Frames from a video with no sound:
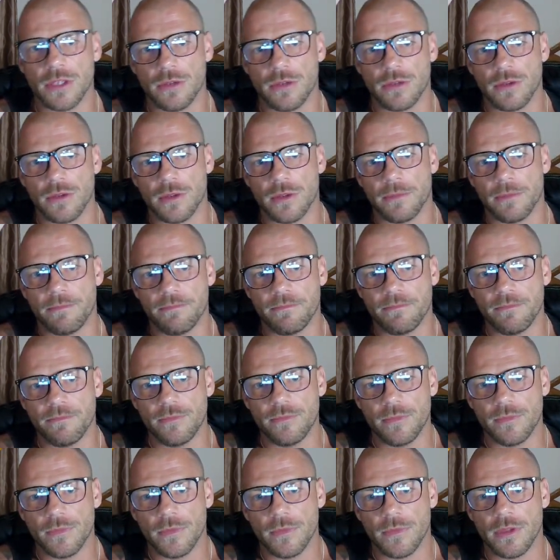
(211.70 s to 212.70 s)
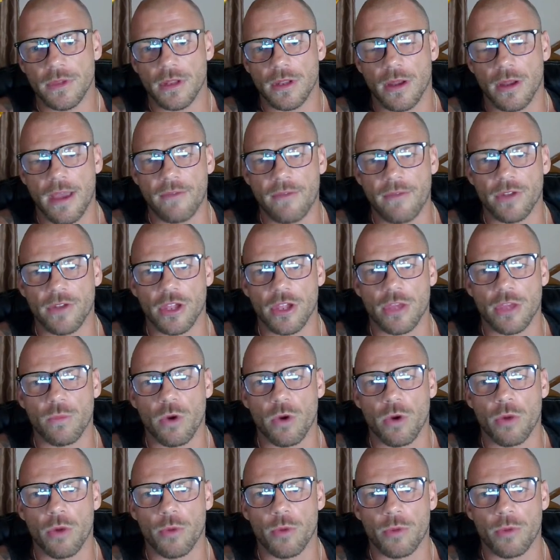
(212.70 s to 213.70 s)
the having like a
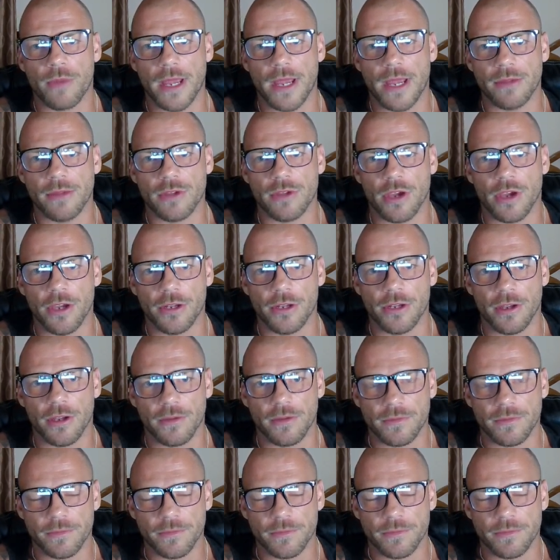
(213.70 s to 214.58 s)
warm up round kind of.